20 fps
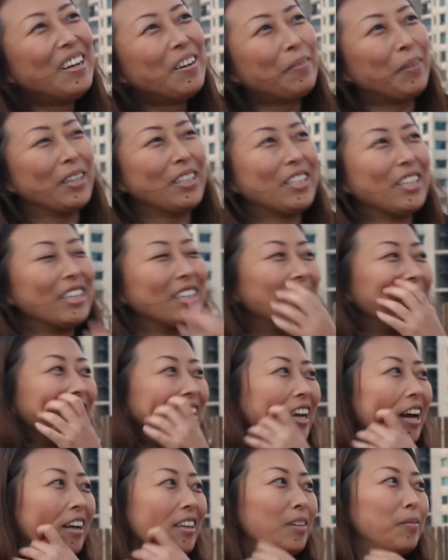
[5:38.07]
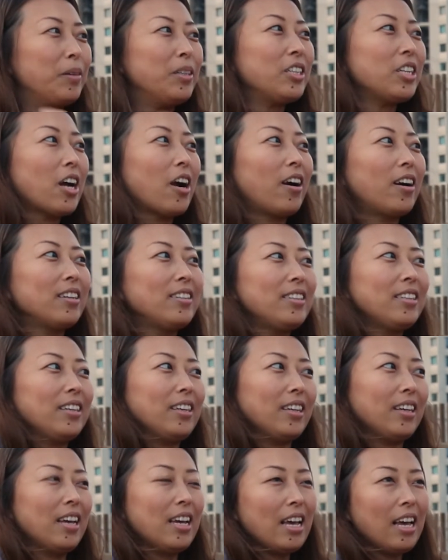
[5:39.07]
but certainly not the
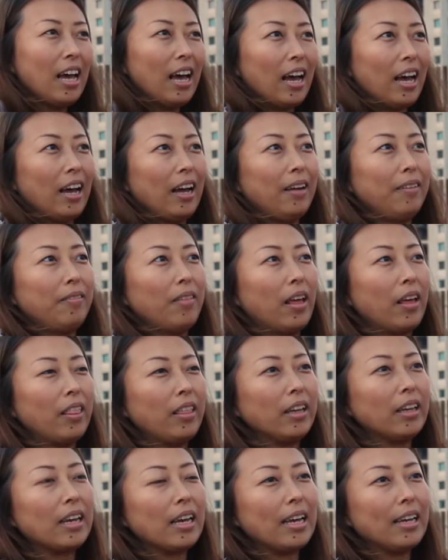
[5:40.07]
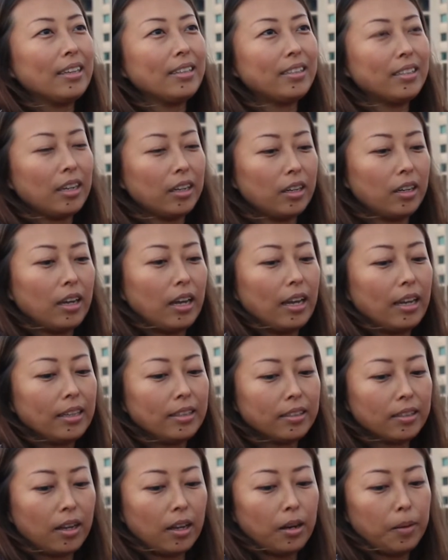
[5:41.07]
majority. I think it's
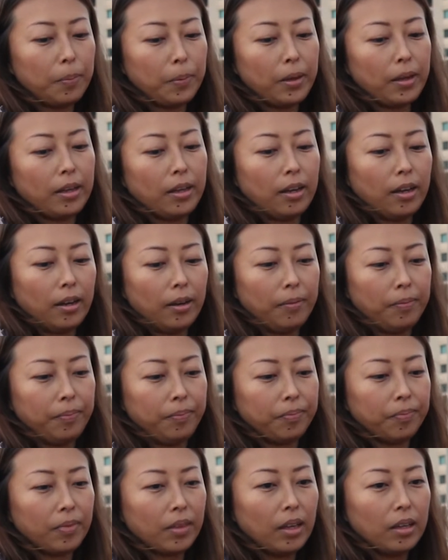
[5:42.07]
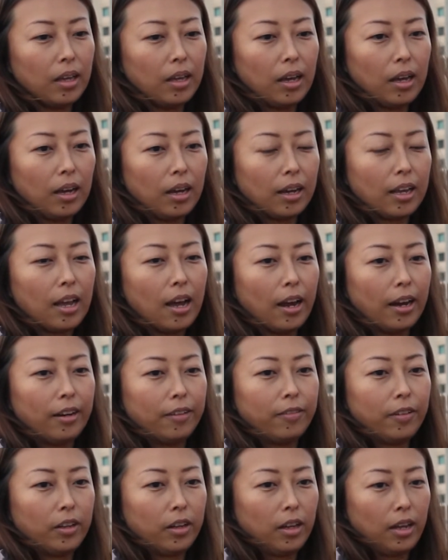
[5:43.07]
going to be
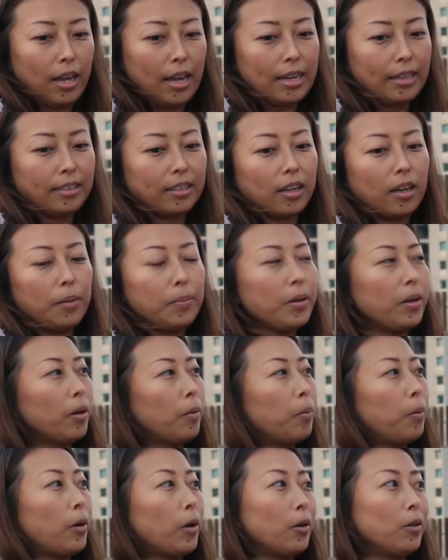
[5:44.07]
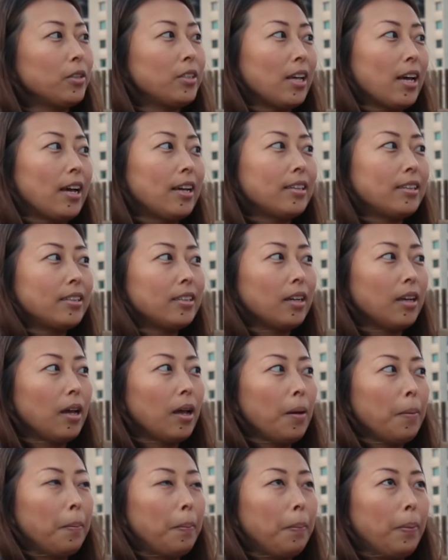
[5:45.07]
it's going to be a process,
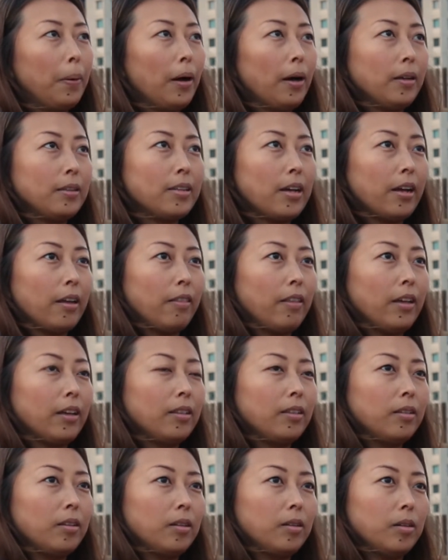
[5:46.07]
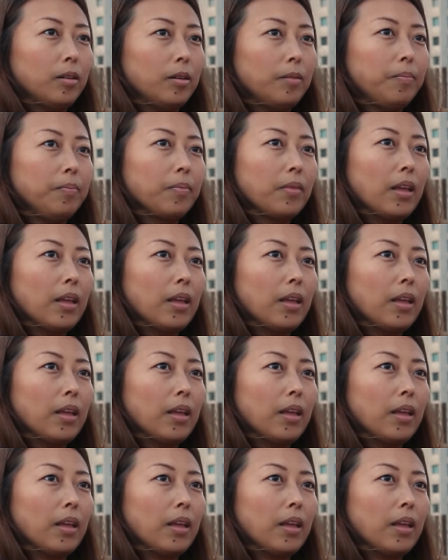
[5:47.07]
but I think the